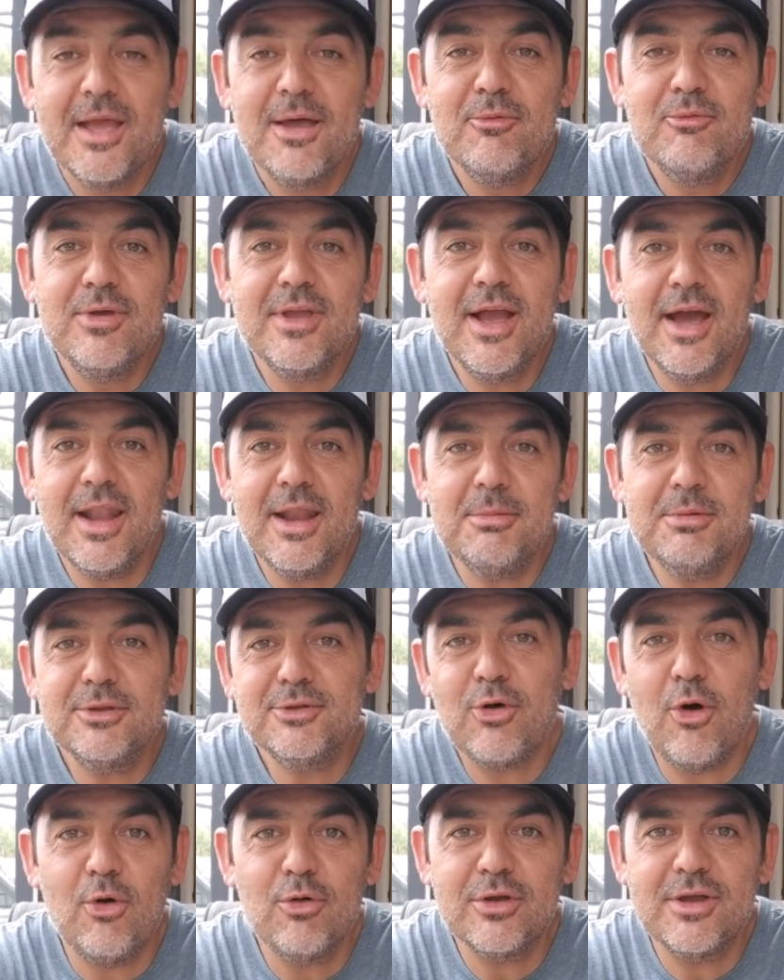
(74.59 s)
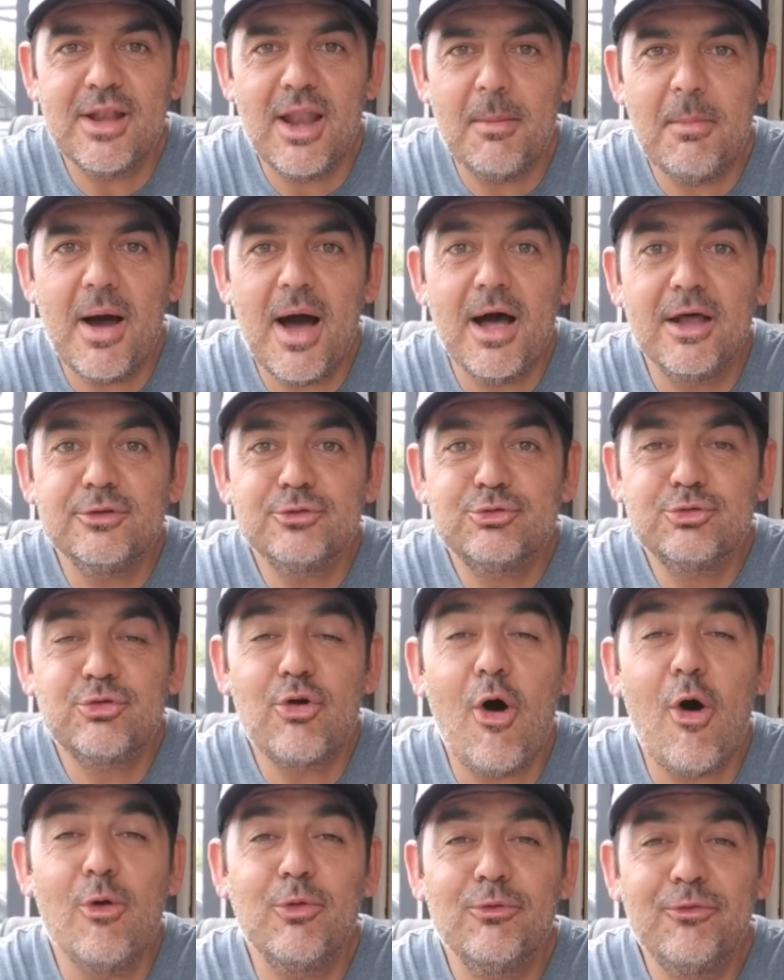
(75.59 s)
We're gonna be talking about
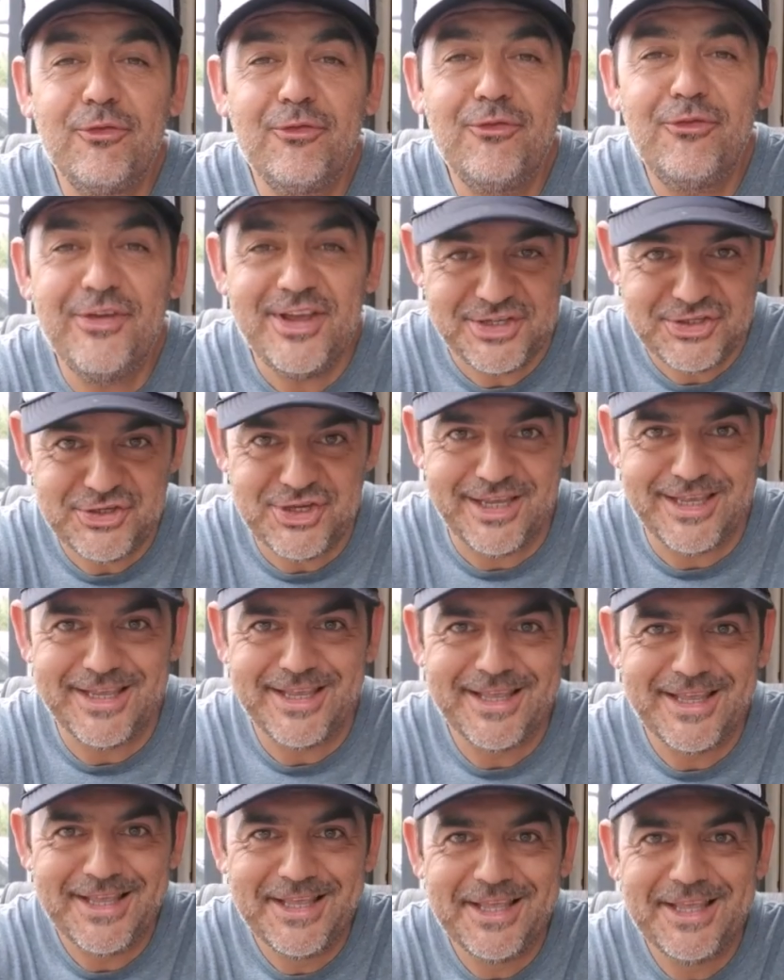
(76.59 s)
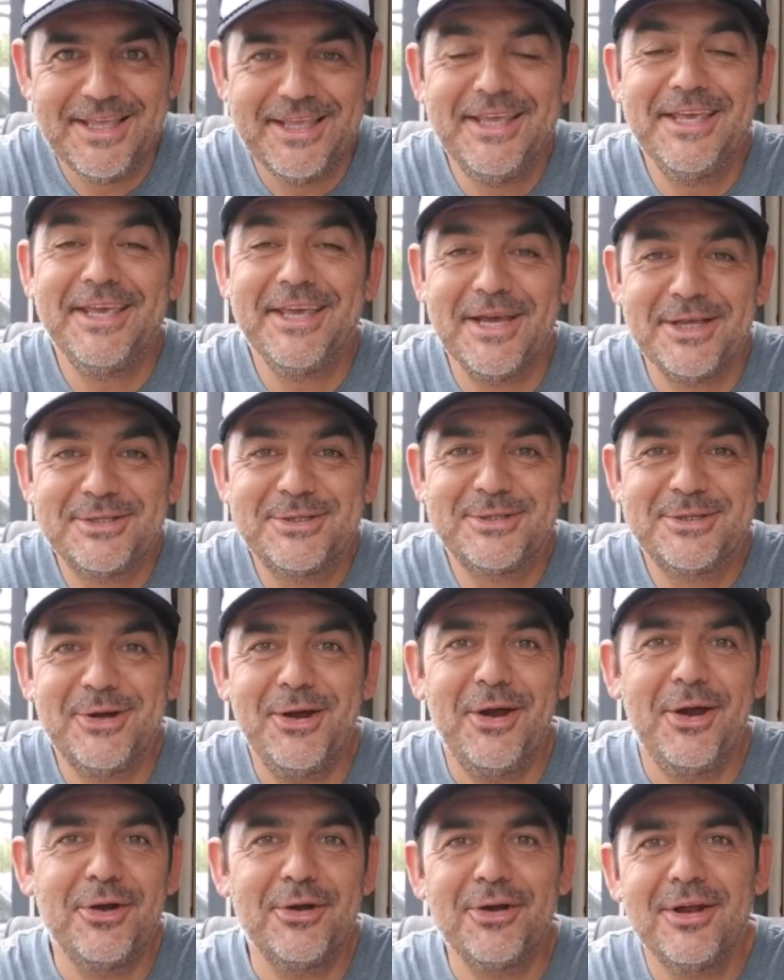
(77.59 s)
drone fishing. Yes
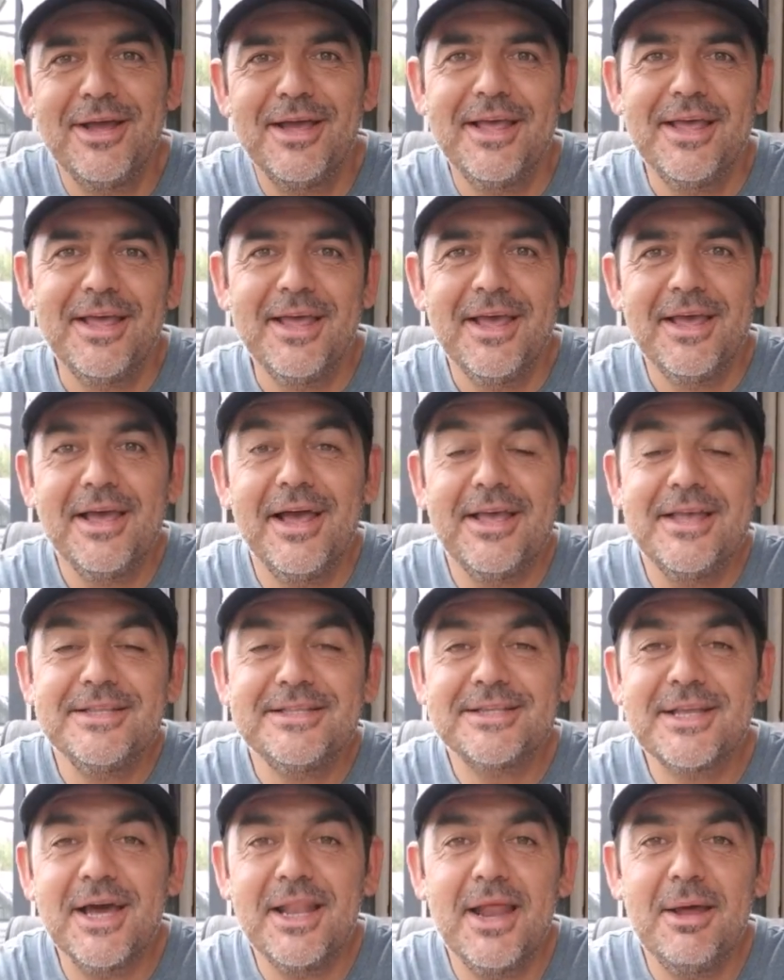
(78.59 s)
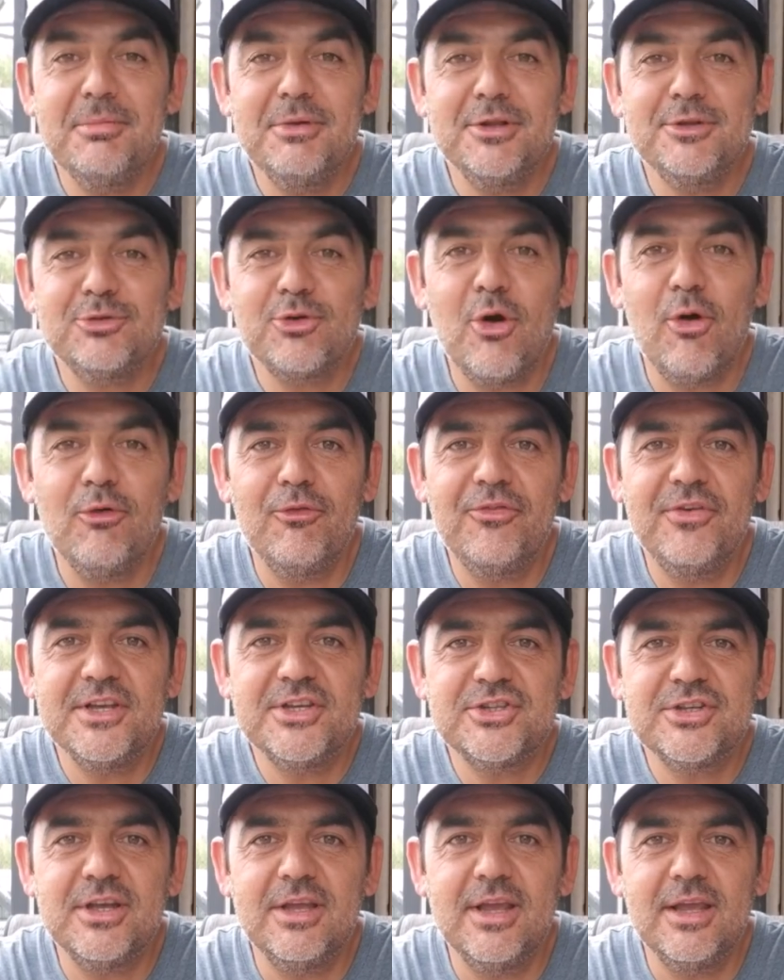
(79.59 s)
sir, it's gonna be drone
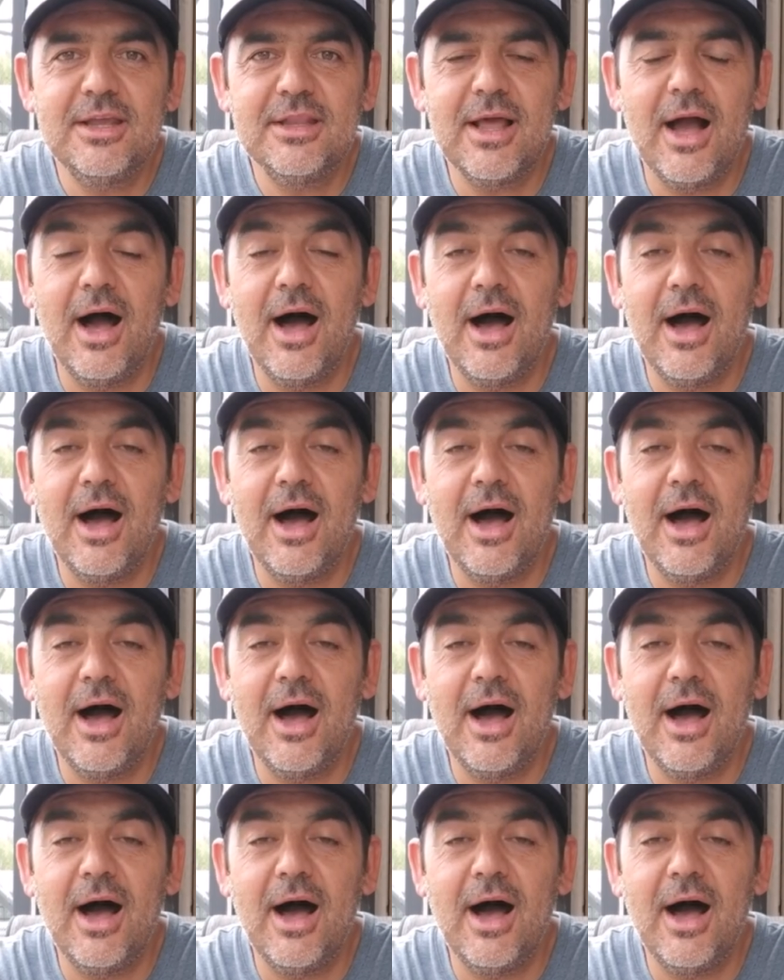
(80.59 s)
fishing.